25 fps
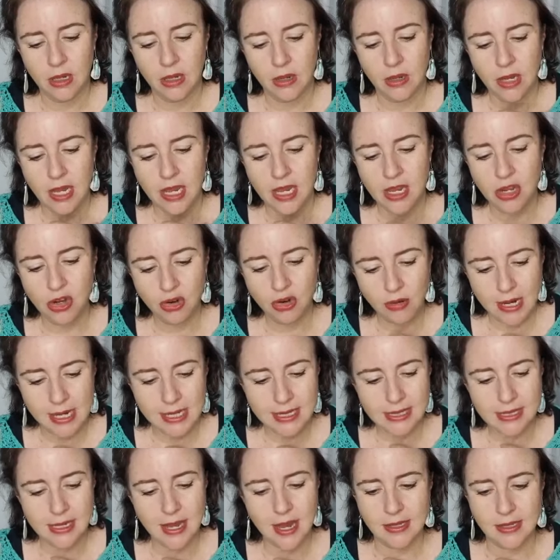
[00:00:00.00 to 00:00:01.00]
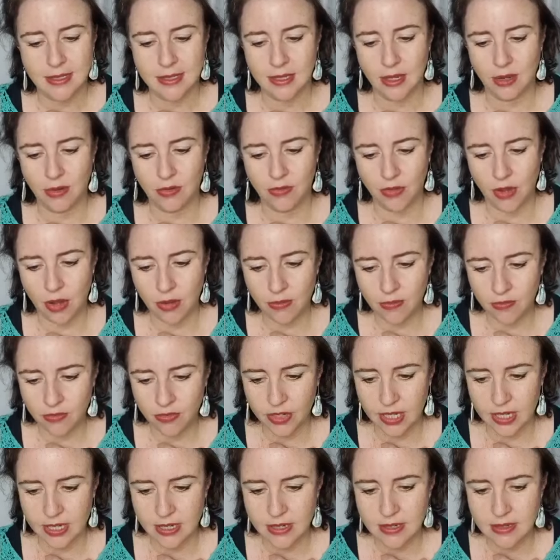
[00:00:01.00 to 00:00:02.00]
increase our
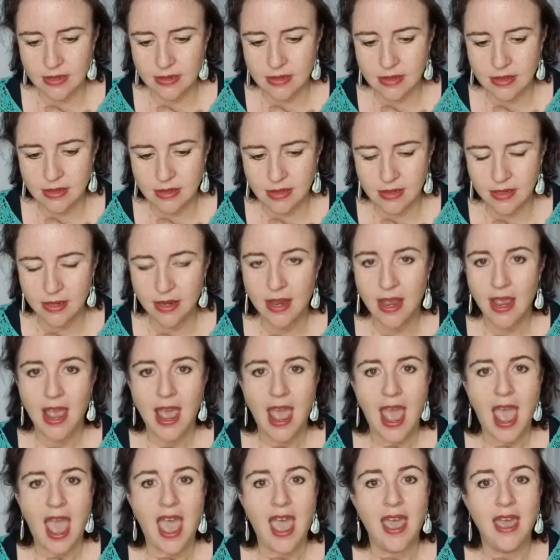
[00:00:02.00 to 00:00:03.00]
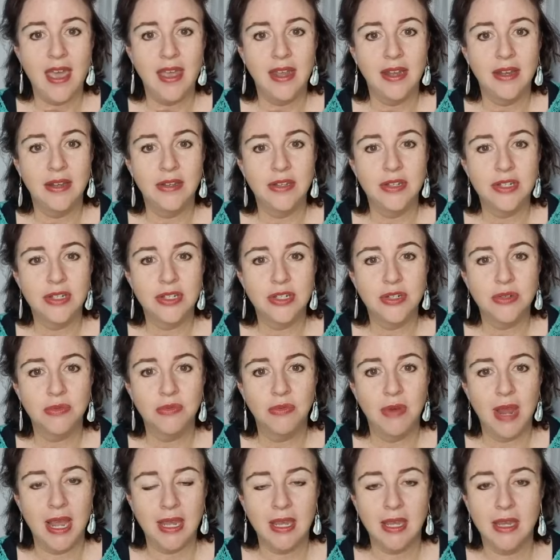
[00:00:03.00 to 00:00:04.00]
self-confidence and
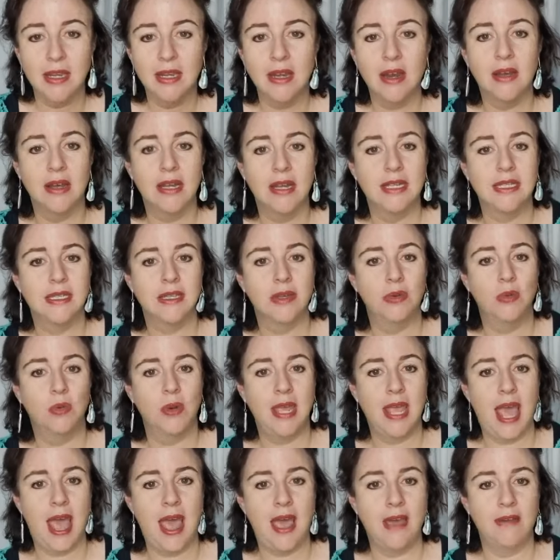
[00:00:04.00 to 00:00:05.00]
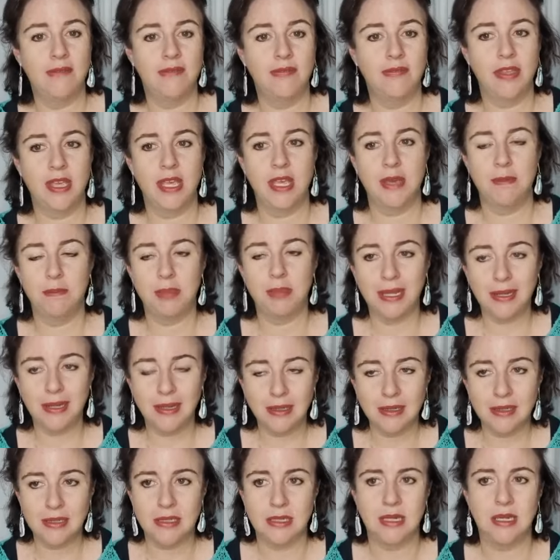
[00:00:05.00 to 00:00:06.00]
recognize that we have the
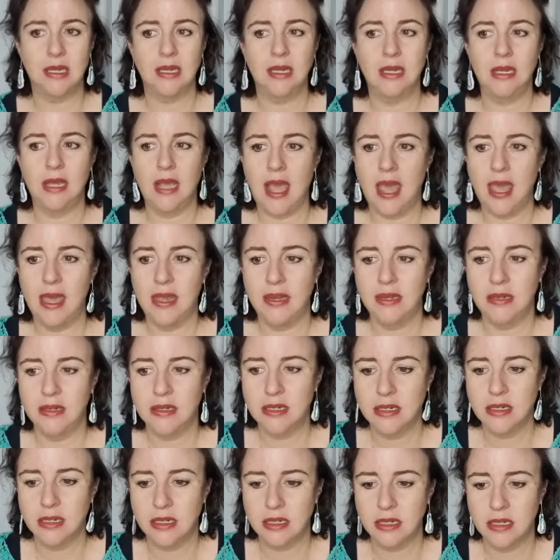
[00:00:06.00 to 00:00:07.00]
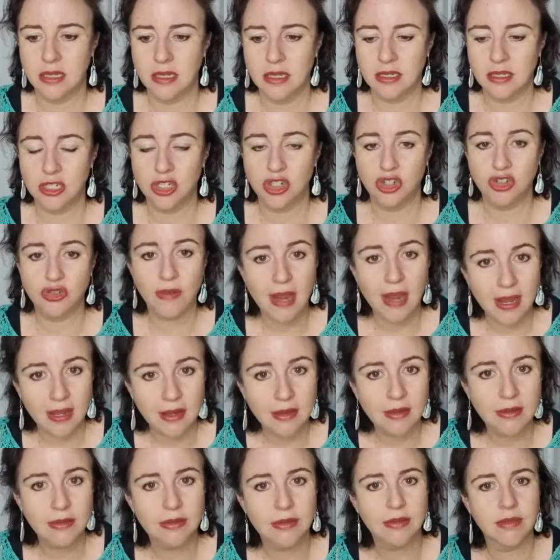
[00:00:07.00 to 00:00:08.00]
ability and the
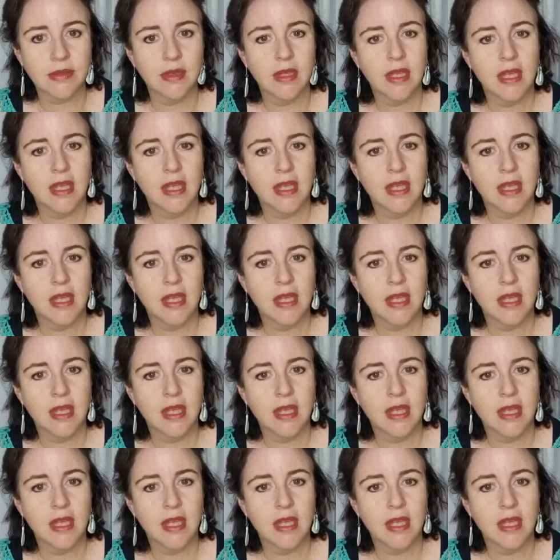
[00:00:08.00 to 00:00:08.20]
strength